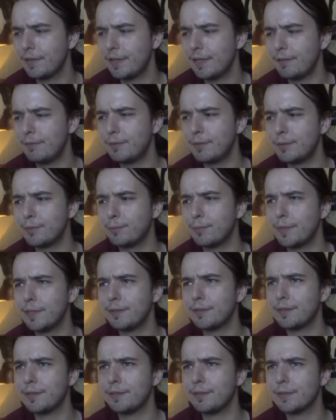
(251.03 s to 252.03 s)
It was
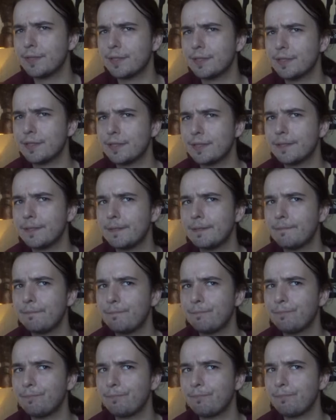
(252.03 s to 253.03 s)
weird, too, because it's,
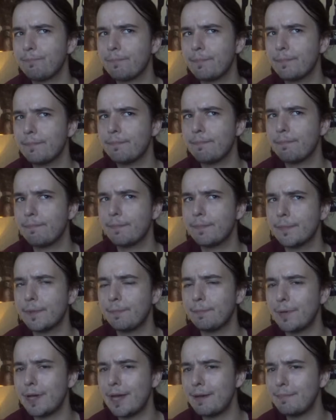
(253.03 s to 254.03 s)
the
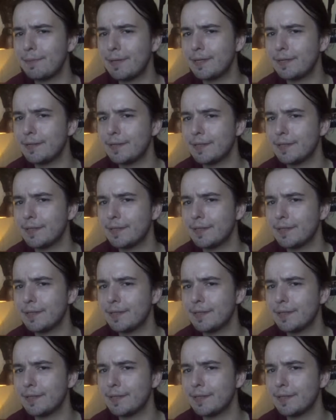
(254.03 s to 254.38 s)
Batman,